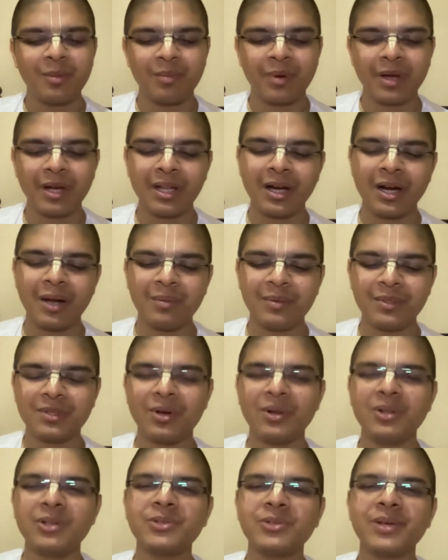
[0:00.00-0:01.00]
Balaram is
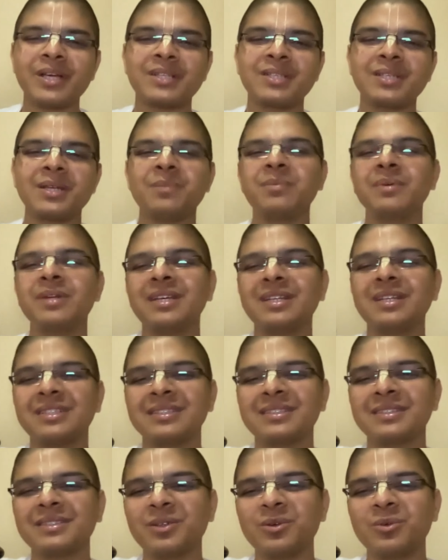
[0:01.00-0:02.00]
also
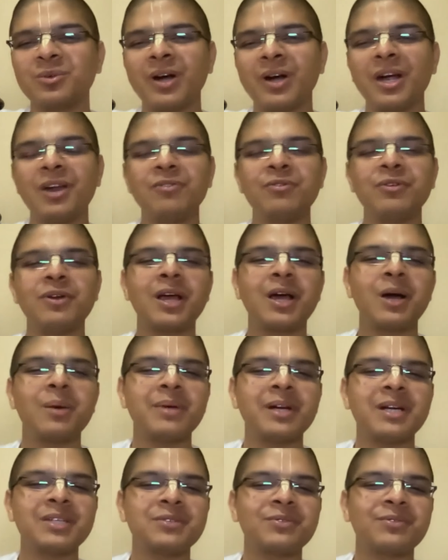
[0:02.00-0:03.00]
accepting wonderful
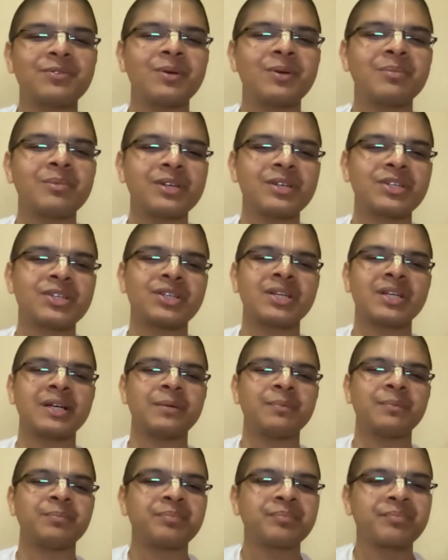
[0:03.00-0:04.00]
comments from Krishna.